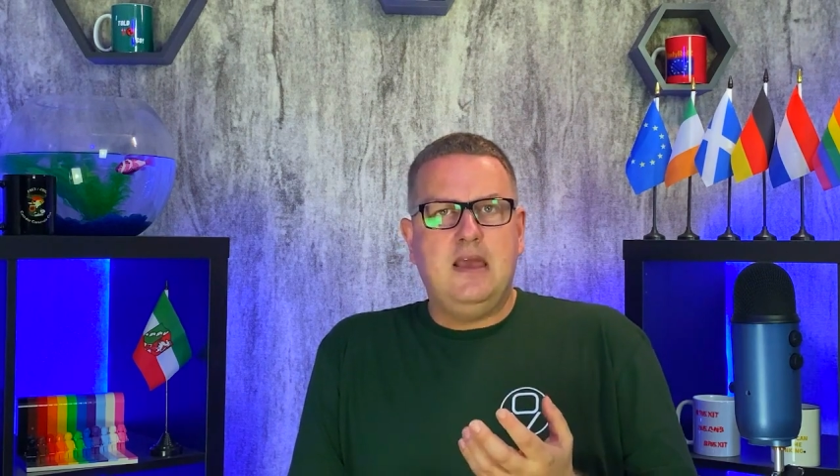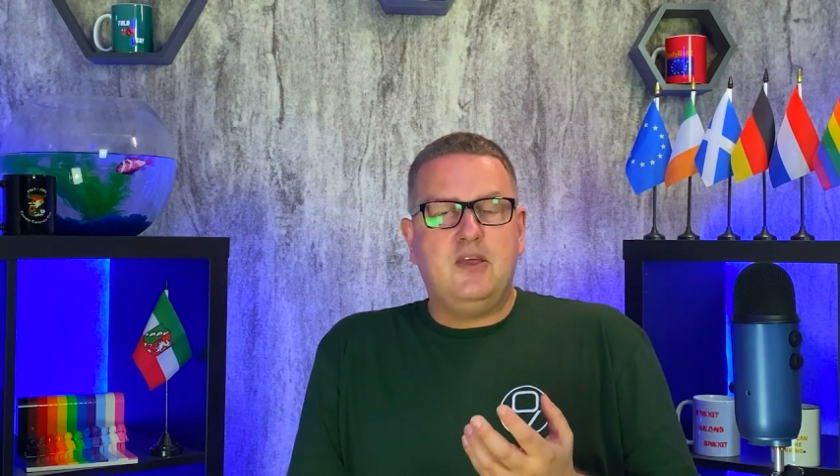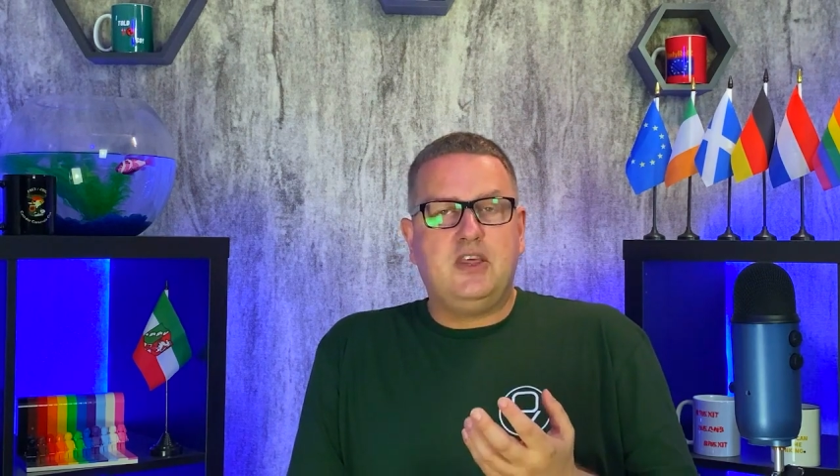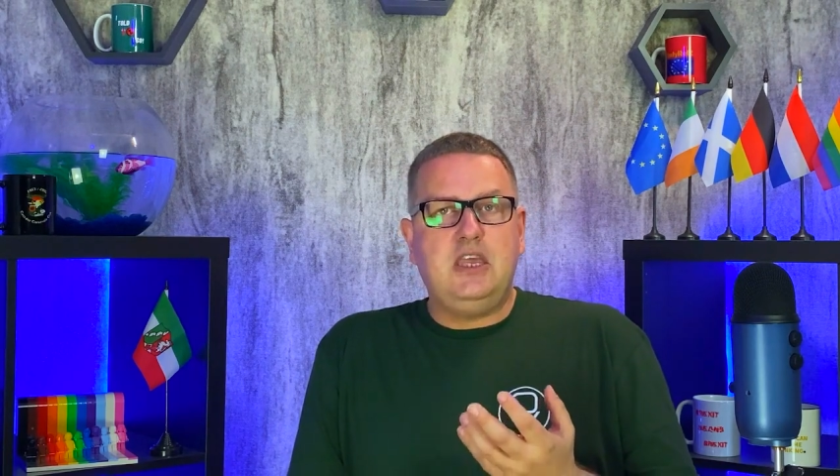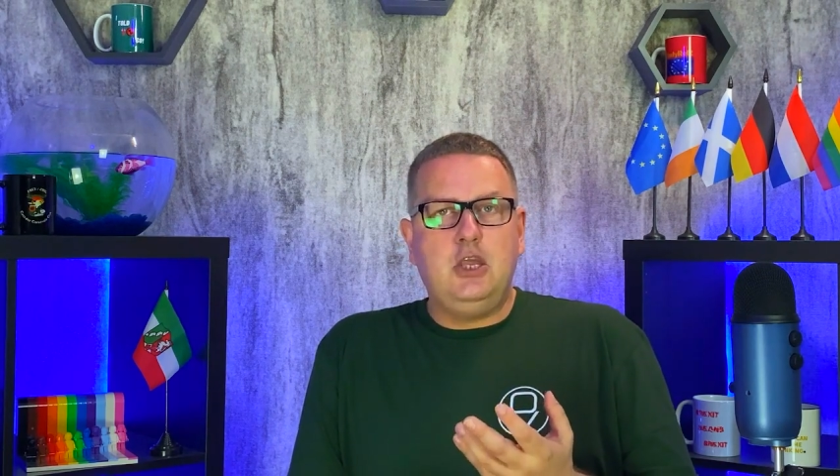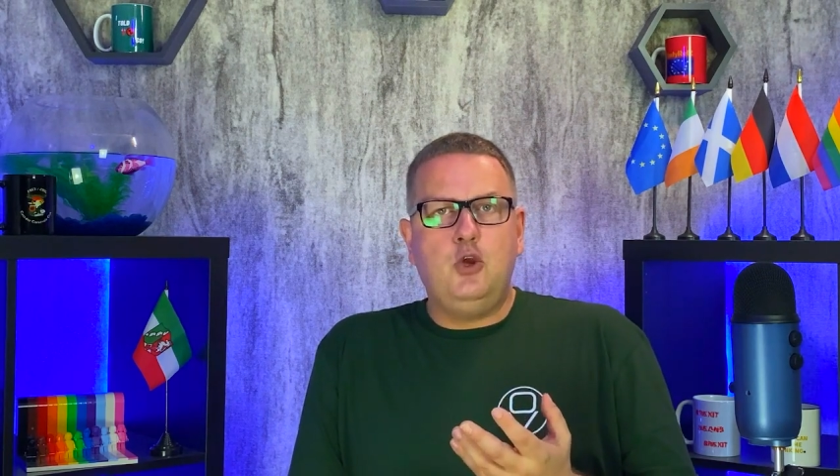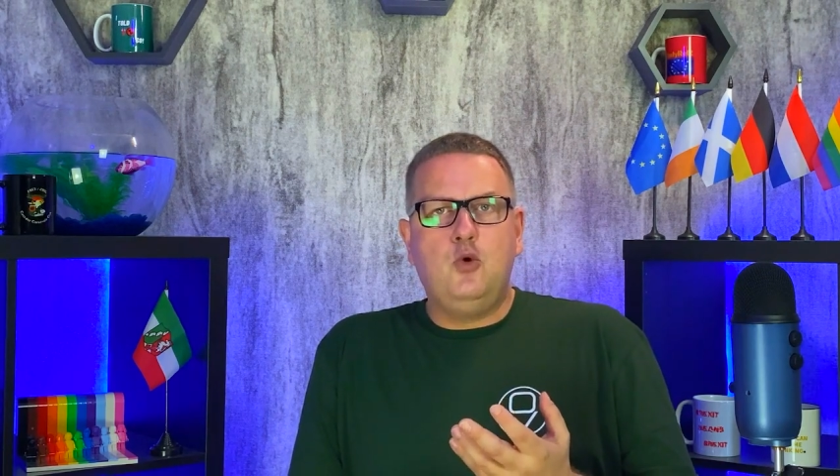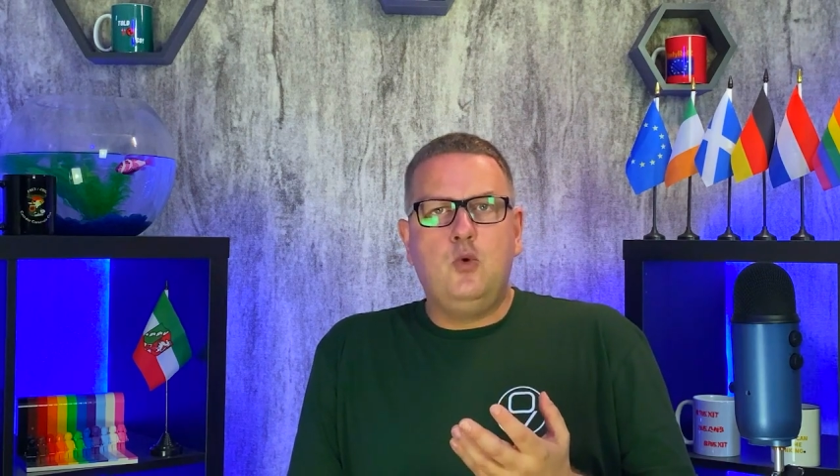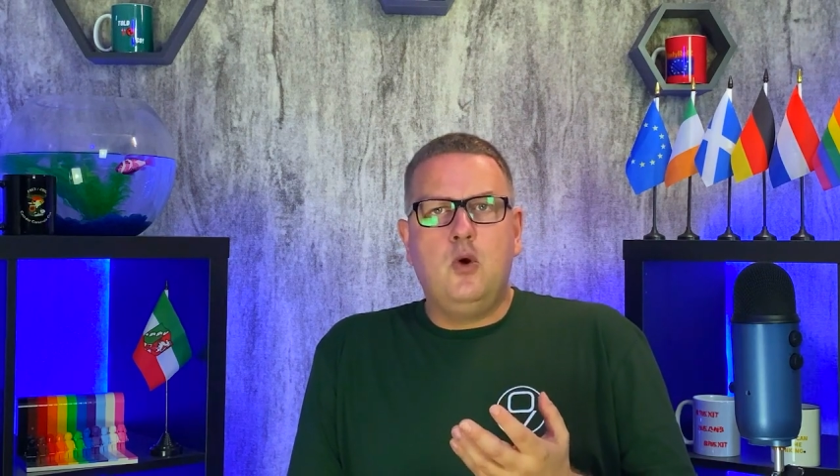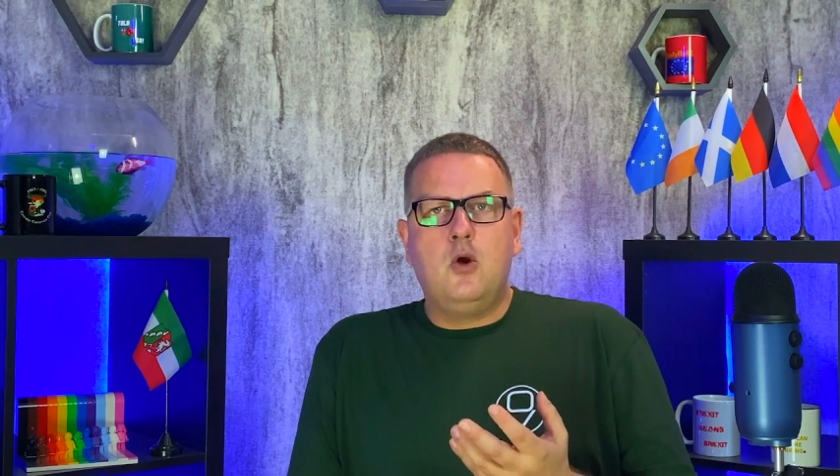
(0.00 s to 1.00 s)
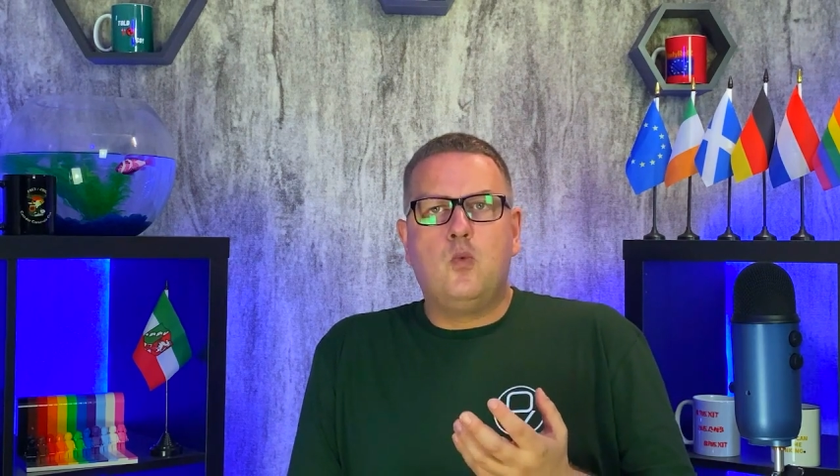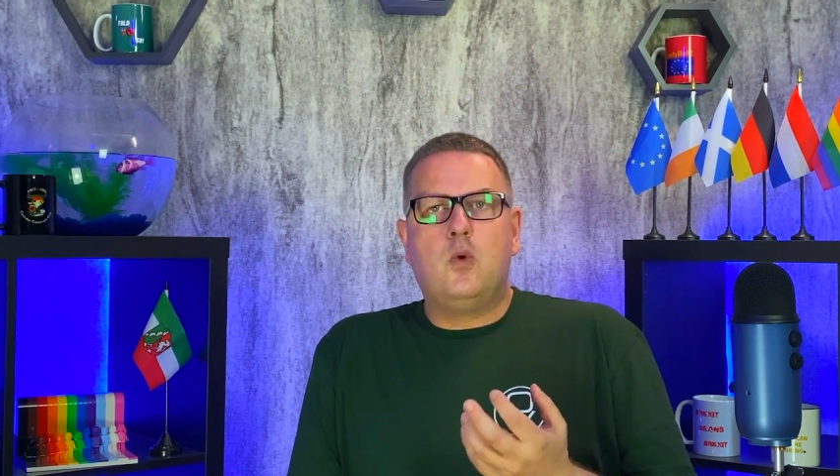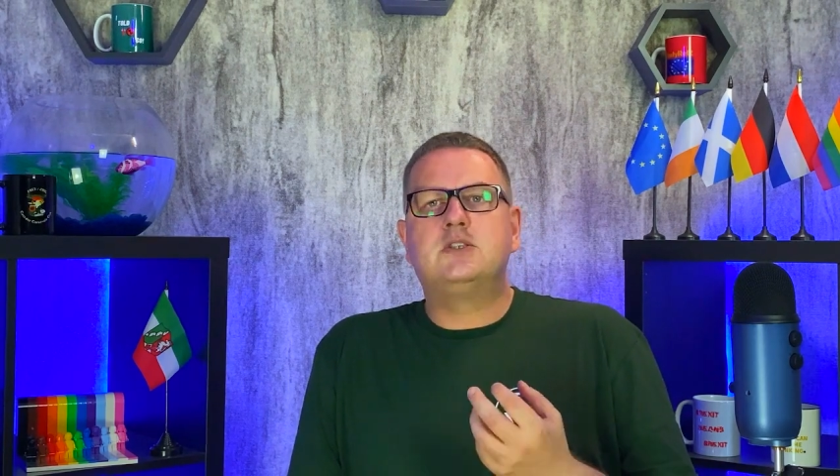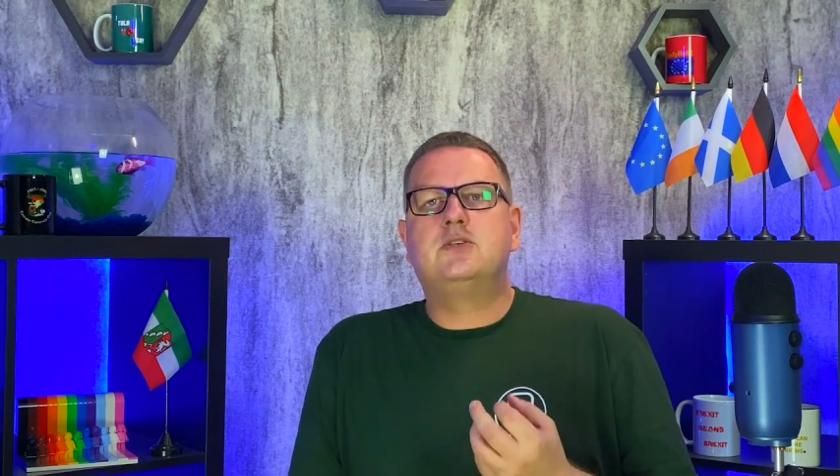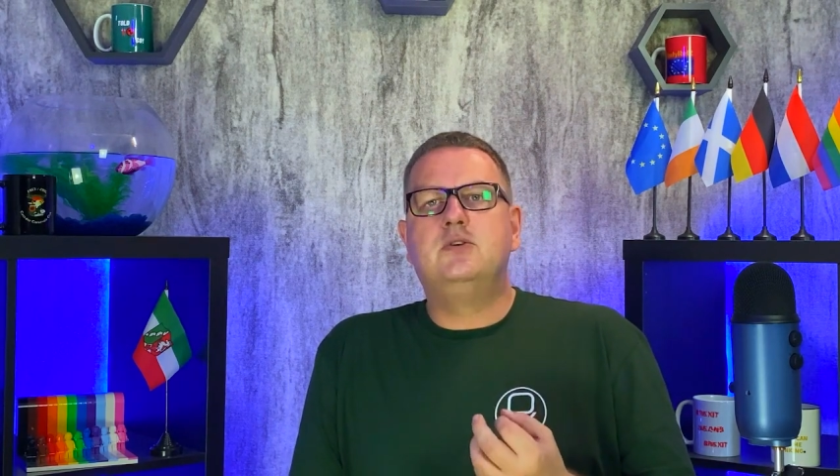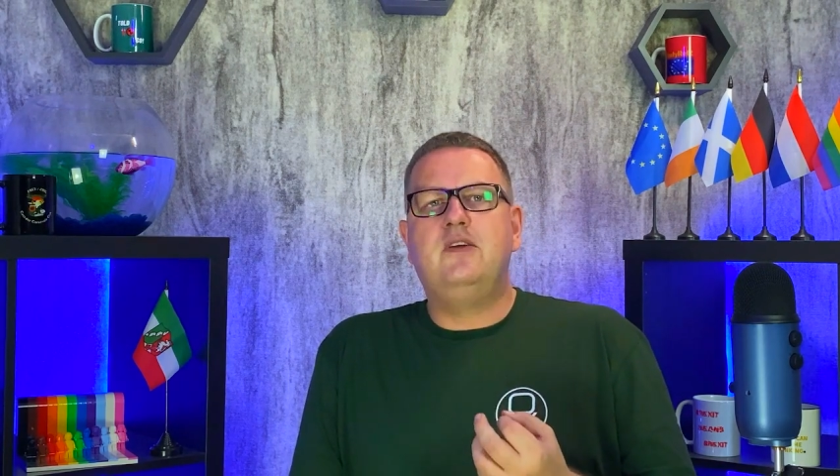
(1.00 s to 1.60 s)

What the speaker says: the EU wants to